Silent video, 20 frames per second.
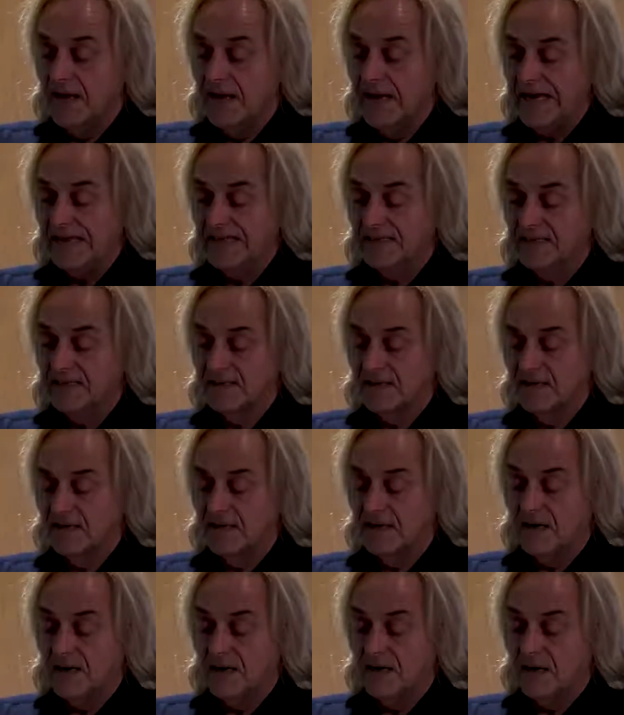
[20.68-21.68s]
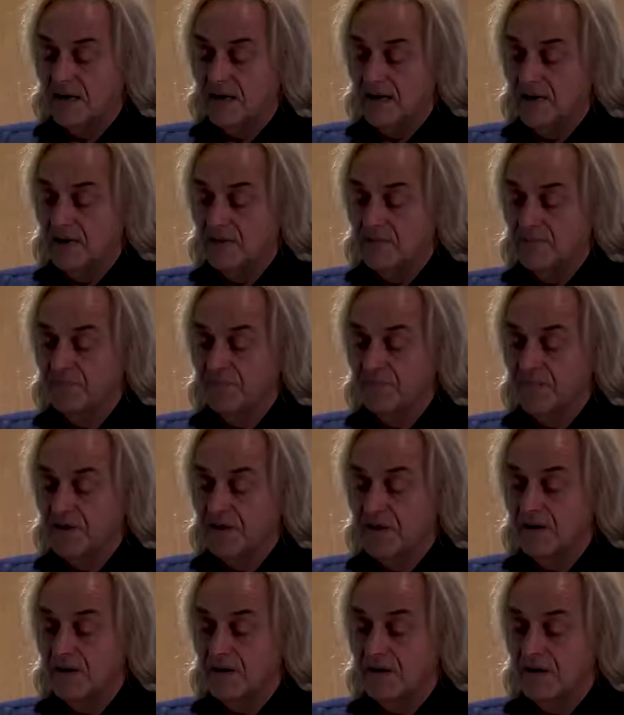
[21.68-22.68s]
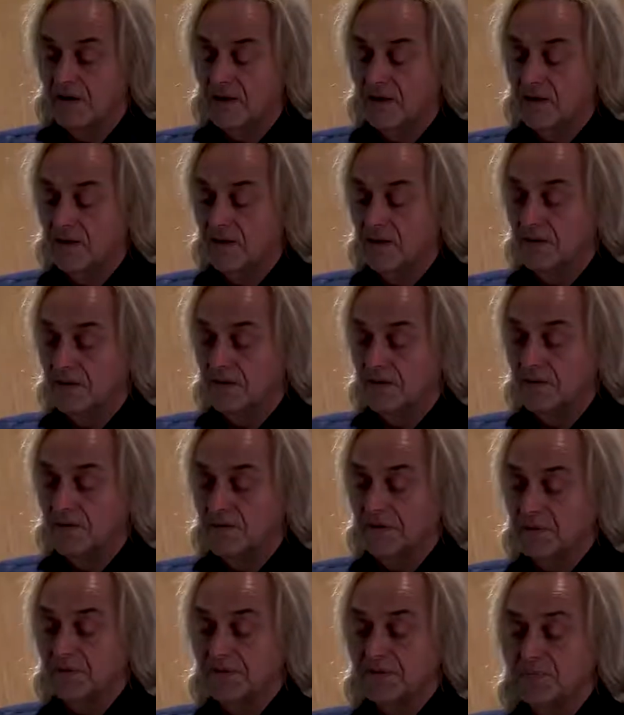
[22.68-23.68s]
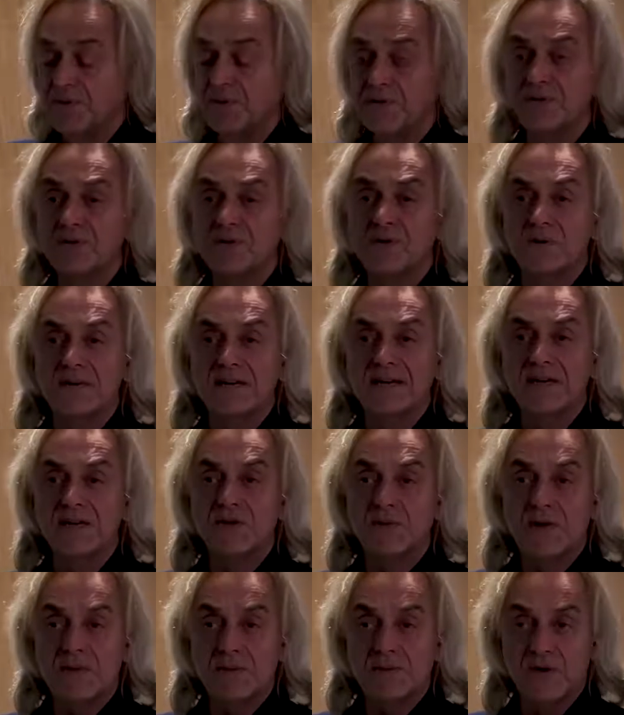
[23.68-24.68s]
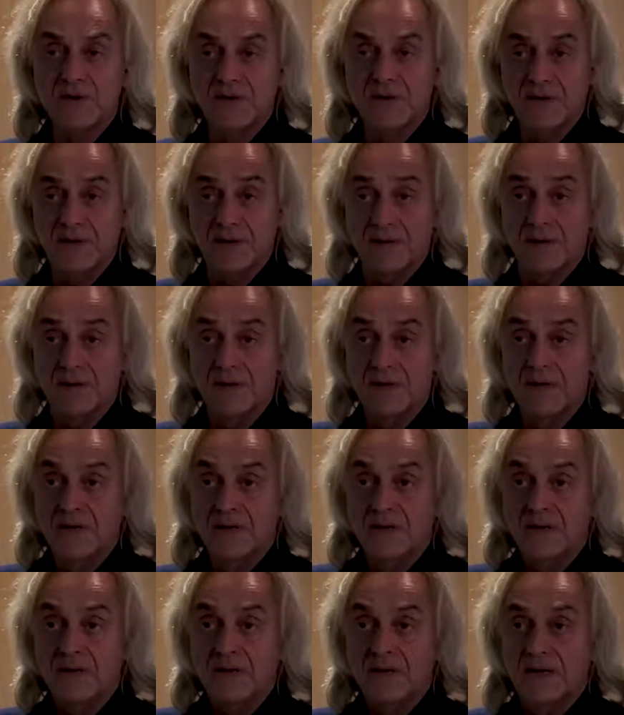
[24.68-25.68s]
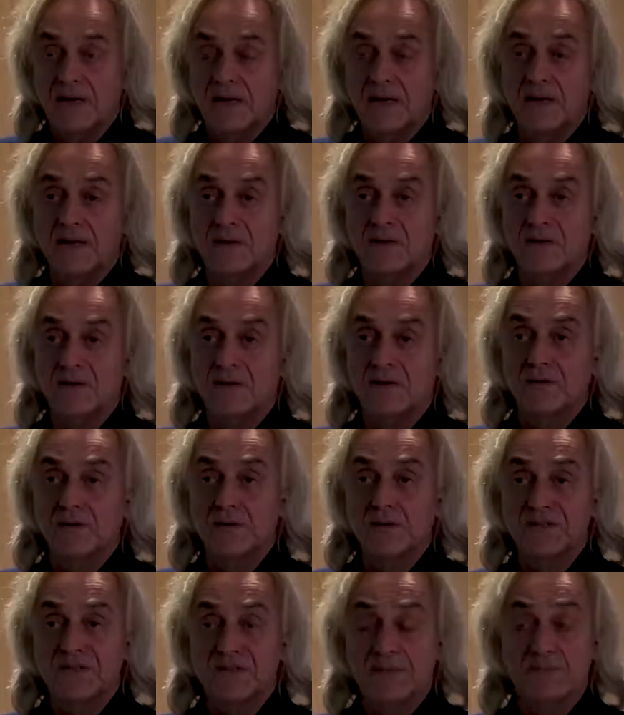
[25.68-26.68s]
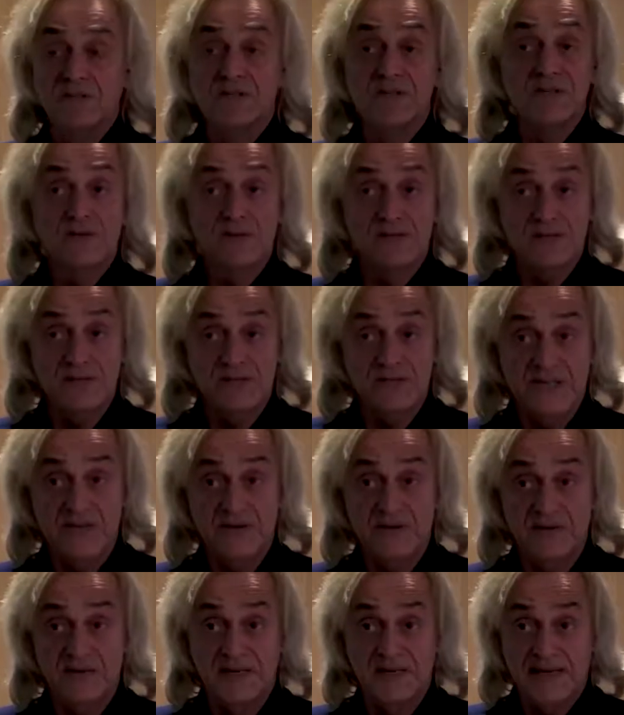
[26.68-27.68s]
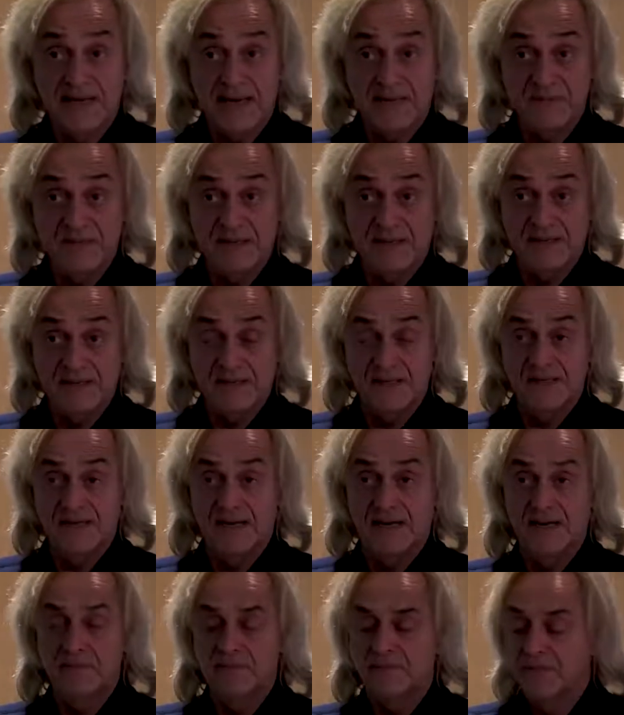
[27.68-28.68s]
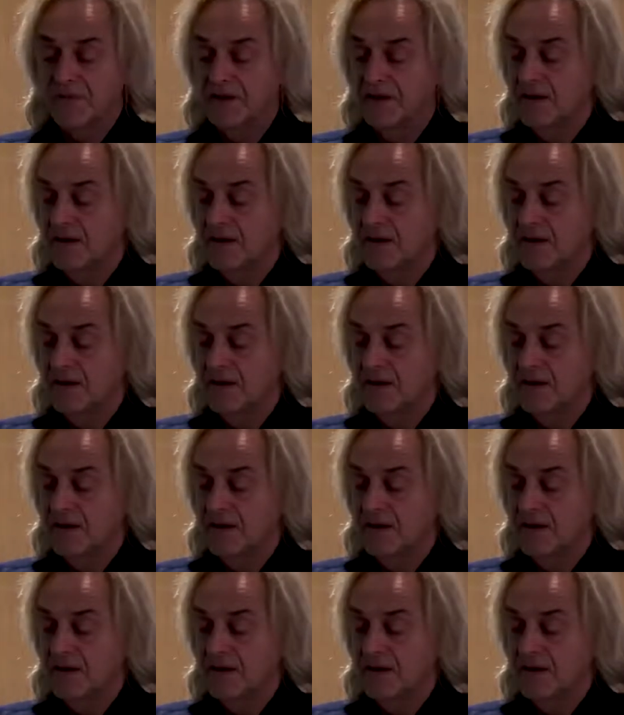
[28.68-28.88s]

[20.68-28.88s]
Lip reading: And there was a person called Keith Welbor-Kerr, who was the British Consul General in Cape Town at the time,